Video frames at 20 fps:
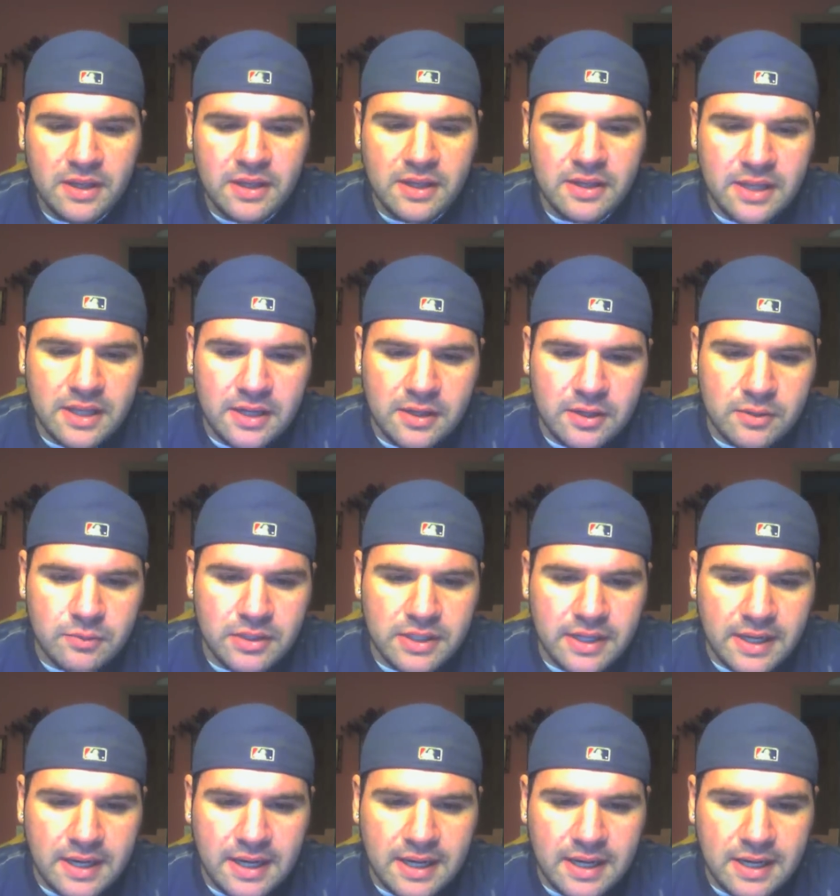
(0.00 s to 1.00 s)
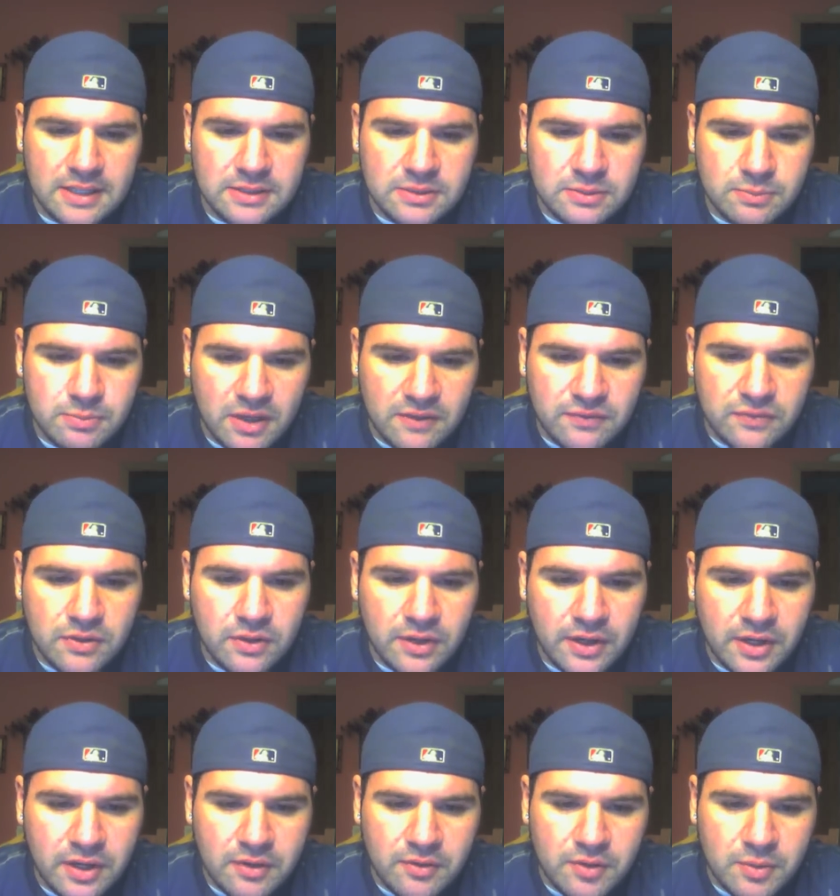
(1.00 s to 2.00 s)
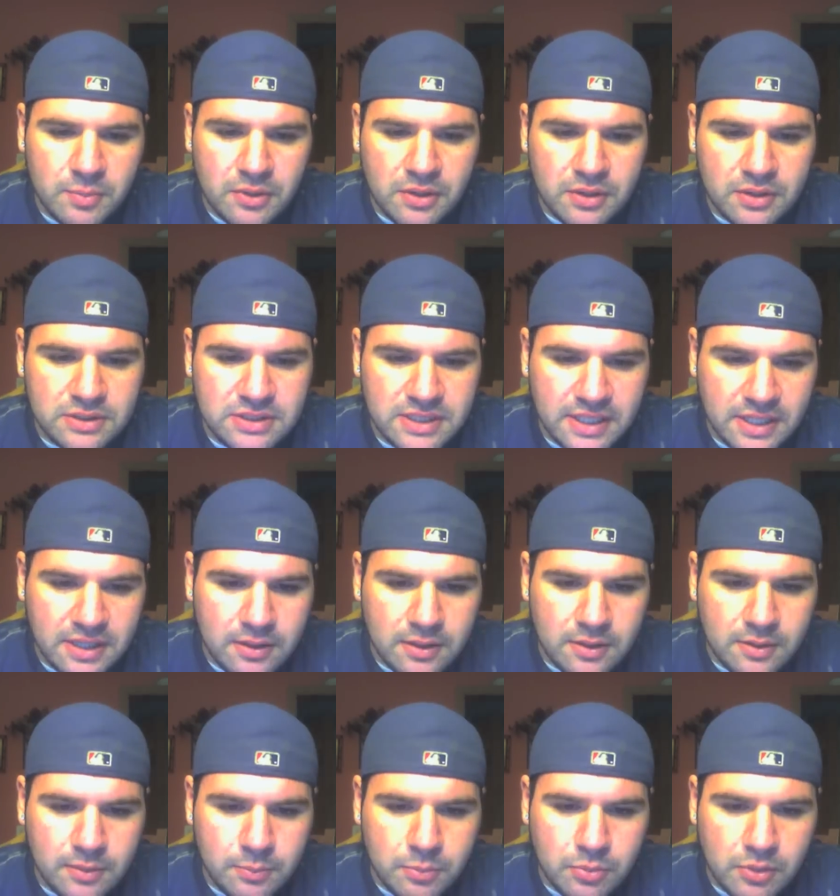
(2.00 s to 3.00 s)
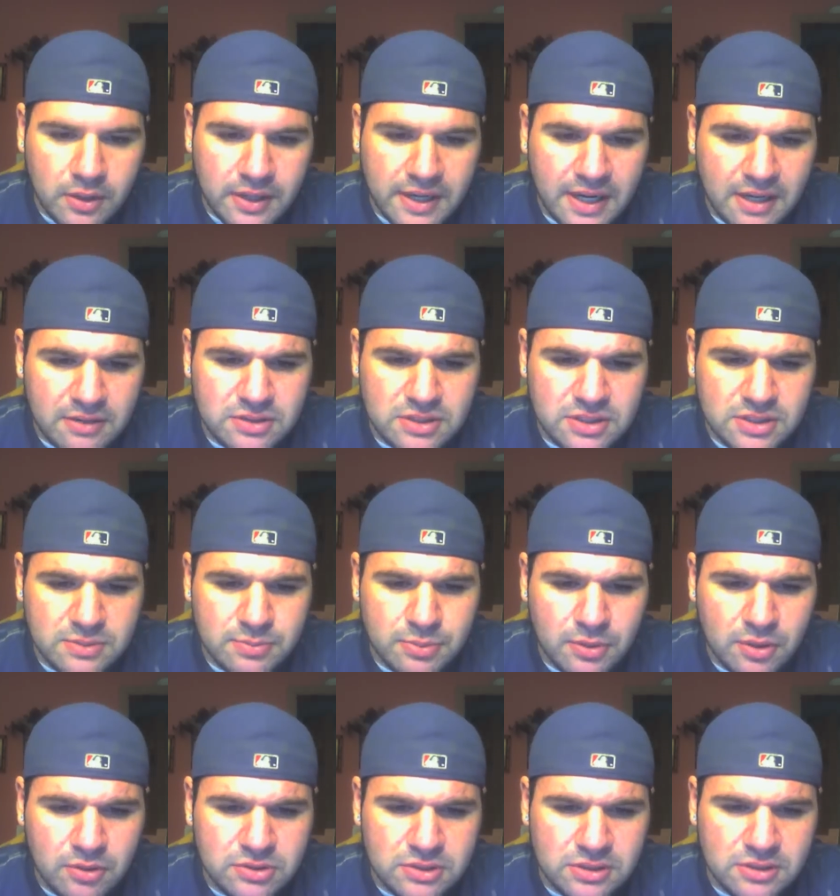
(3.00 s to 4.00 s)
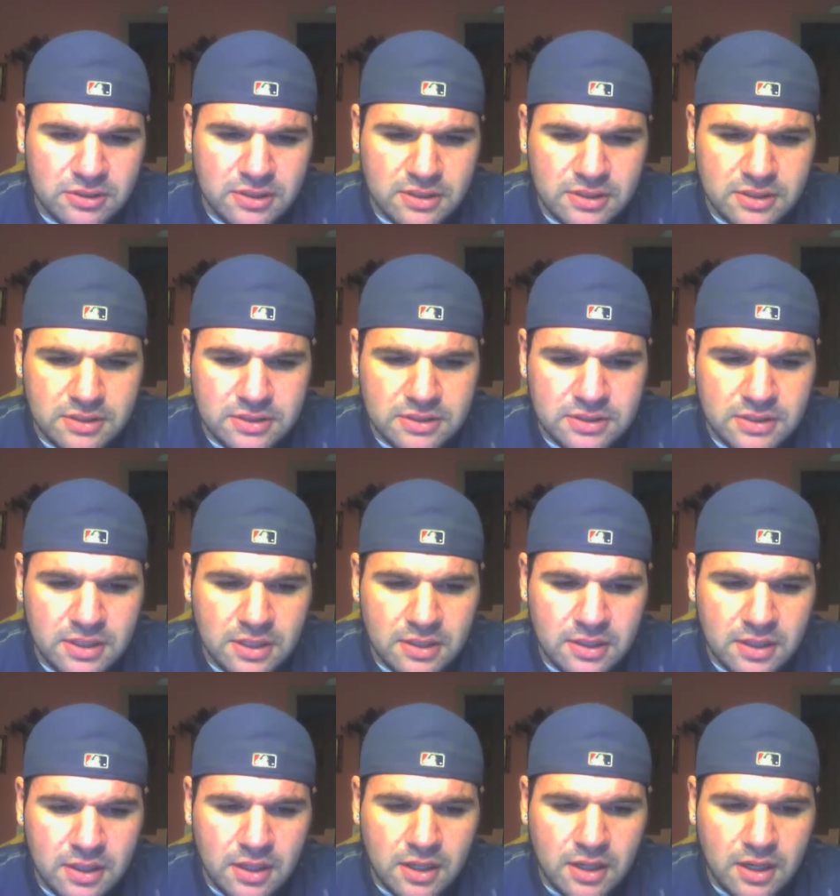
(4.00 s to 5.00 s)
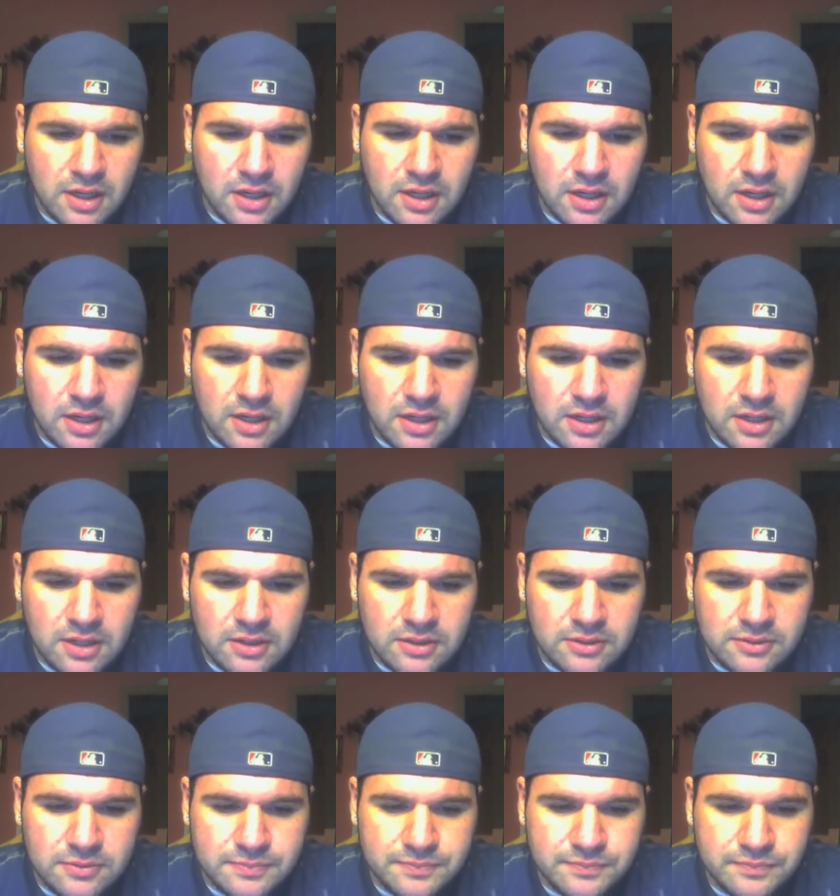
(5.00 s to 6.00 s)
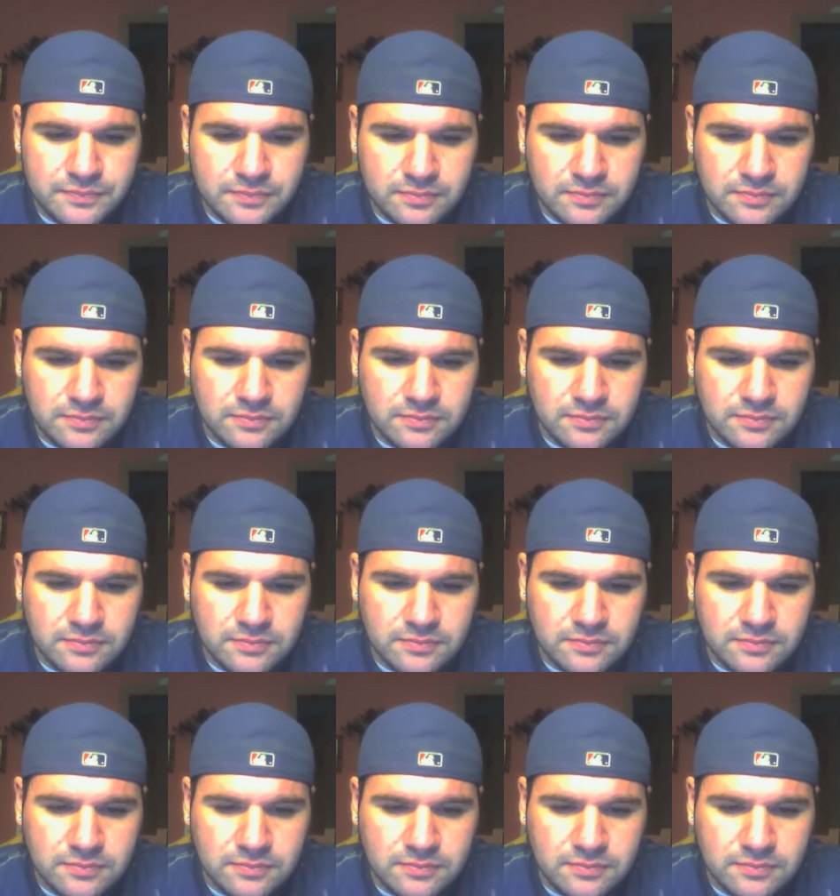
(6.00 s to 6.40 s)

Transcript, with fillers: And then we got Buffalo Angry Birds and Borkowski's Broskies. Um,